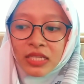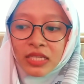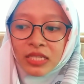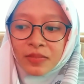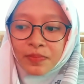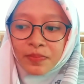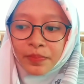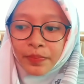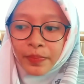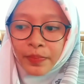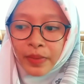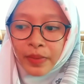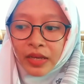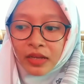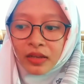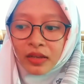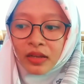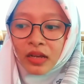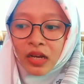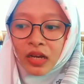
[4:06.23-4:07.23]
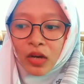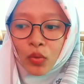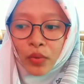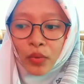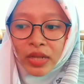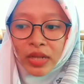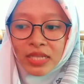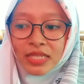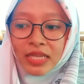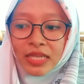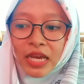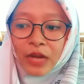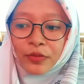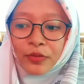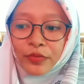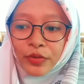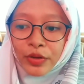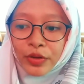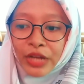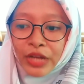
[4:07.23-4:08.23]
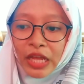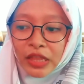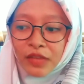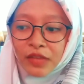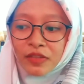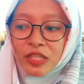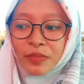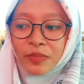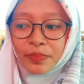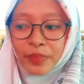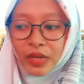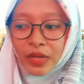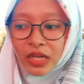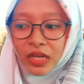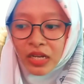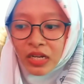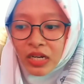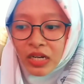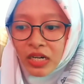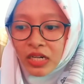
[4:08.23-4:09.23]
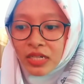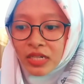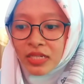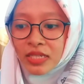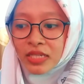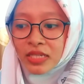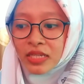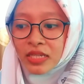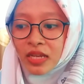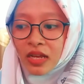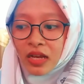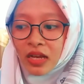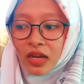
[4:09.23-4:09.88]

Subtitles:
speak Welsh and few native speakers